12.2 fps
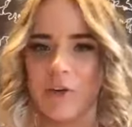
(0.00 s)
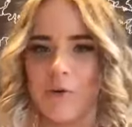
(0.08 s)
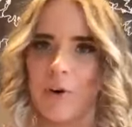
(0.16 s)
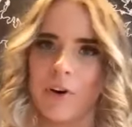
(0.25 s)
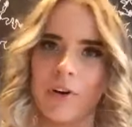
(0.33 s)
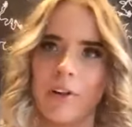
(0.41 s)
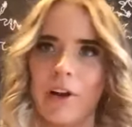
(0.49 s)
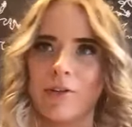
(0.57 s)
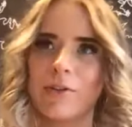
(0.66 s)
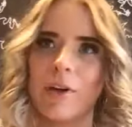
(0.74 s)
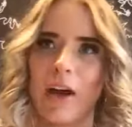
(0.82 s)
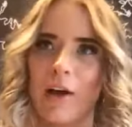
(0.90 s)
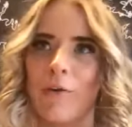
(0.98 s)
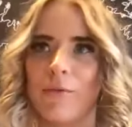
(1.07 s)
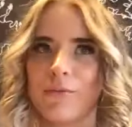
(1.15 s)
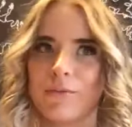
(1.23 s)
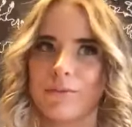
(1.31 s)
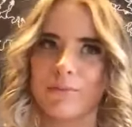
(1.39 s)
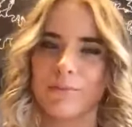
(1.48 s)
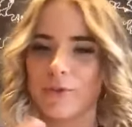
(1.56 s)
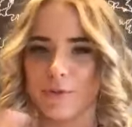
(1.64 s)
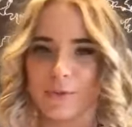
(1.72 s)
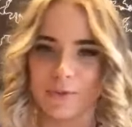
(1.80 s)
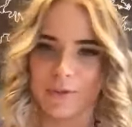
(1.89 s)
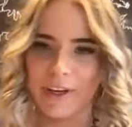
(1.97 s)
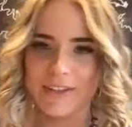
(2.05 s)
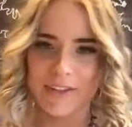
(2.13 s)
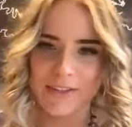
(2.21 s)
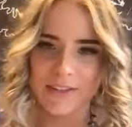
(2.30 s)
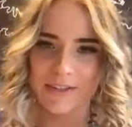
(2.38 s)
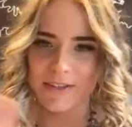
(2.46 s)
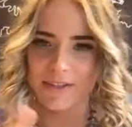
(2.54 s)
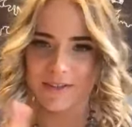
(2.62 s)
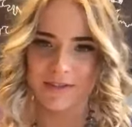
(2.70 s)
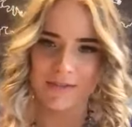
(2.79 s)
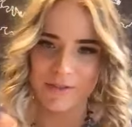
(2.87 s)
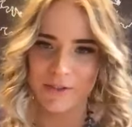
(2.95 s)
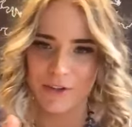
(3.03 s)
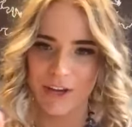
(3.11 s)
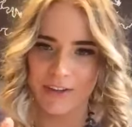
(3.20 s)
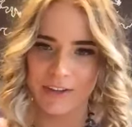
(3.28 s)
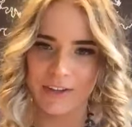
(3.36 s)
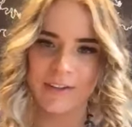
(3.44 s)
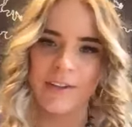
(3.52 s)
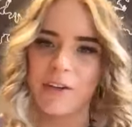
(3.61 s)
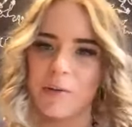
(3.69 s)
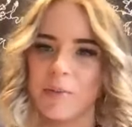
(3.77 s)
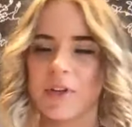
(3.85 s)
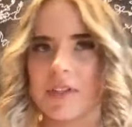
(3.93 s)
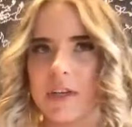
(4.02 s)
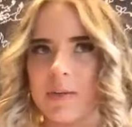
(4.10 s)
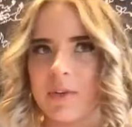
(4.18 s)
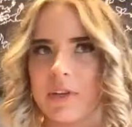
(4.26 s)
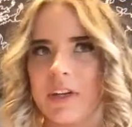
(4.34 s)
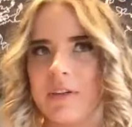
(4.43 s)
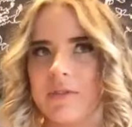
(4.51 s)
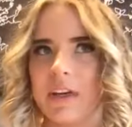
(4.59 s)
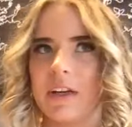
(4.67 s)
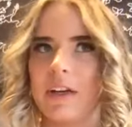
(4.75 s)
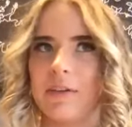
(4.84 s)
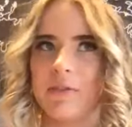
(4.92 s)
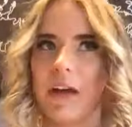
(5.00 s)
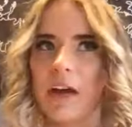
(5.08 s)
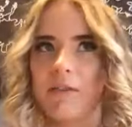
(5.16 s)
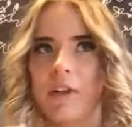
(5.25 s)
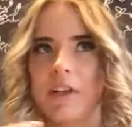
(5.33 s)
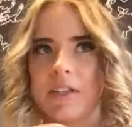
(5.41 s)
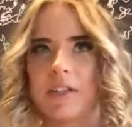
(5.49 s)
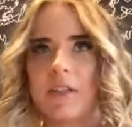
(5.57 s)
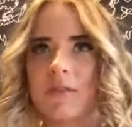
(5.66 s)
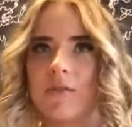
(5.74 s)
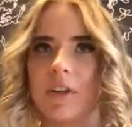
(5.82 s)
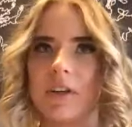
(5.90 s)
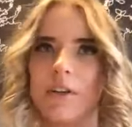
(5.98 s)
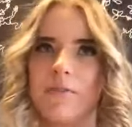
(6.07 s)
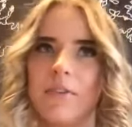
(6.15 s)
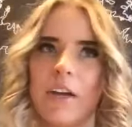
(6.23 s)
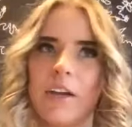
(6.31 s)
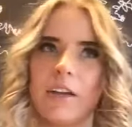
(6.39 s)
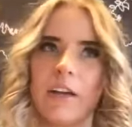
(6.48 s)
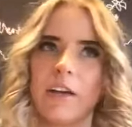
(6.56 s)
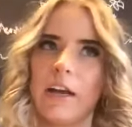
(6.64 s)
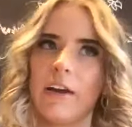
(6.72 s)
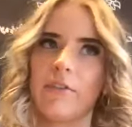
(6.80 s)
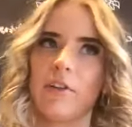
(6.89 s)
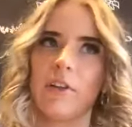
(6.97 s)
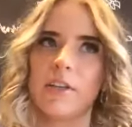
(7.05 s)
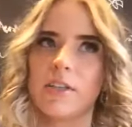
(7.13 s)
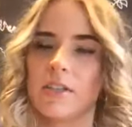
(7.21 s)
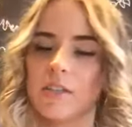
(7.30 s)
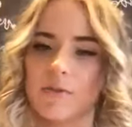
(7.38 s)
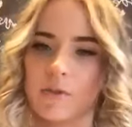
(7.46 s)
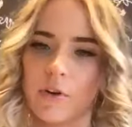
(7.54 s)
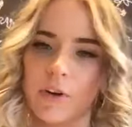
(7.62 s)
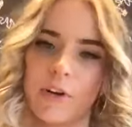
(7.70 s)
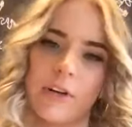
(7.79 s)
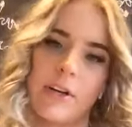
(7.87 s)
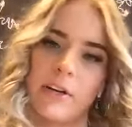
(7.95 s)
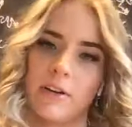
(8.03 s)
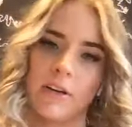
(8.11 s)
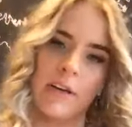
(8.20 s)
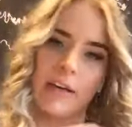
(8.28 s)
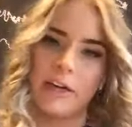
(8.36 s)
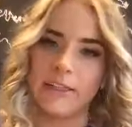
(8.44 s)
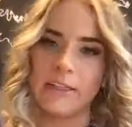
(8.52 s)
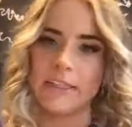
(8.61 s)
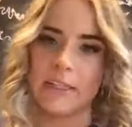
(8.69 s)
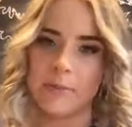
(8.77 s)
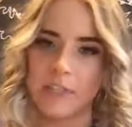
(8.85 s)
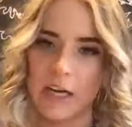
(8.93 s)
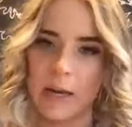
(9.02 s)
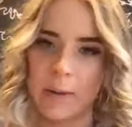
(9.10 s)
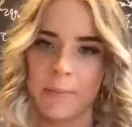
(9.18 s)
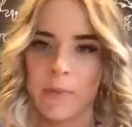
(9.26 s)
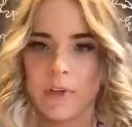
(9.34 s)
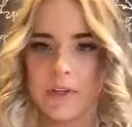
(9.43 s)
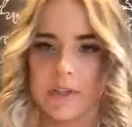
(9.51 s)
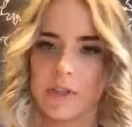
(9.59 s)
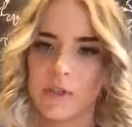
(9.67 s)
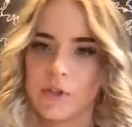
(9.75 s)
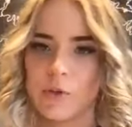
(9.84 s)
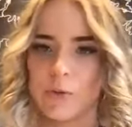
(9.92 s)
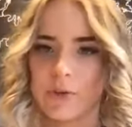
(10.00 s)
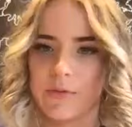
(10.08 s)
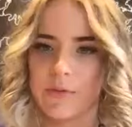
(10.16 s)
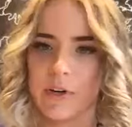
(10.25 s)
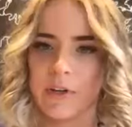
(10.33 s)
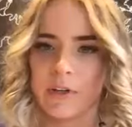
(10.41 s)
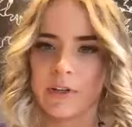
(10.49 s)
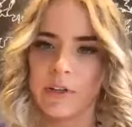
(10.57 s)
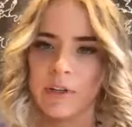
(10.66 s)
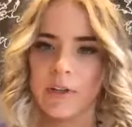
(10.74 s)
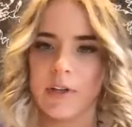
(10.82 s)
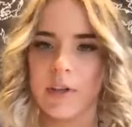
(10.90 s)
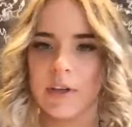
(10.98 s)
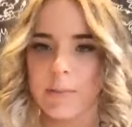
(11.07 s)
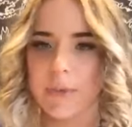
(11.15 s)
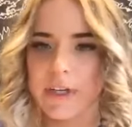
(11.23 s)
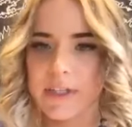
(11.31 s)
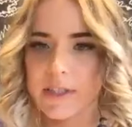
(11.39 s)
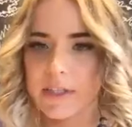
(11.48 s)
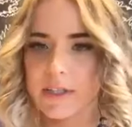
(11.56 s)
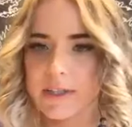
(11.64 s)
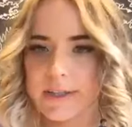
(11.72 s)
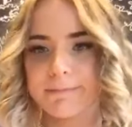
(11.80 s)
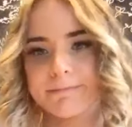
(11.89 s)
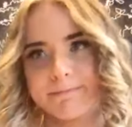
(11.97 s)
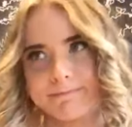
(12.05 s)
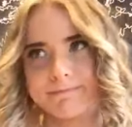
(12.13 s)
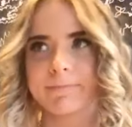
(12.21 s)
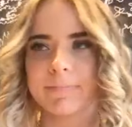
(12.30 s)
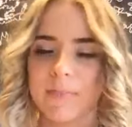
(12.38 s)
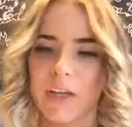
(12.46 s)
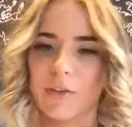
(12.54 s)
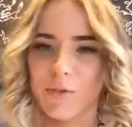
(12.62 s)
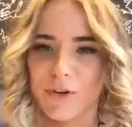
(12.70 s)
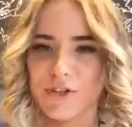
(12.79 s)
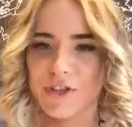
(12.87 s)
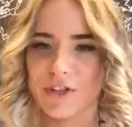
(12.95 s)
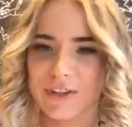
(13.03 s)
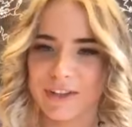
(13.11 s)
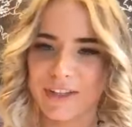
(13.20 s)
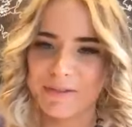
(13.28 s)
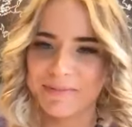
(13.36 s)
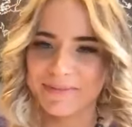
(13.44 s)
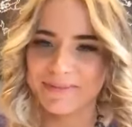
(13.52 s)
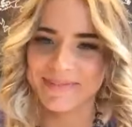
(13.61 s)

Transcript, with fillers: you are allowed to have two licenses together, because I believe that if I have a license in Philadelphia, I cannot have a license in Florida at the same time. This is two different places. Right, you gotta look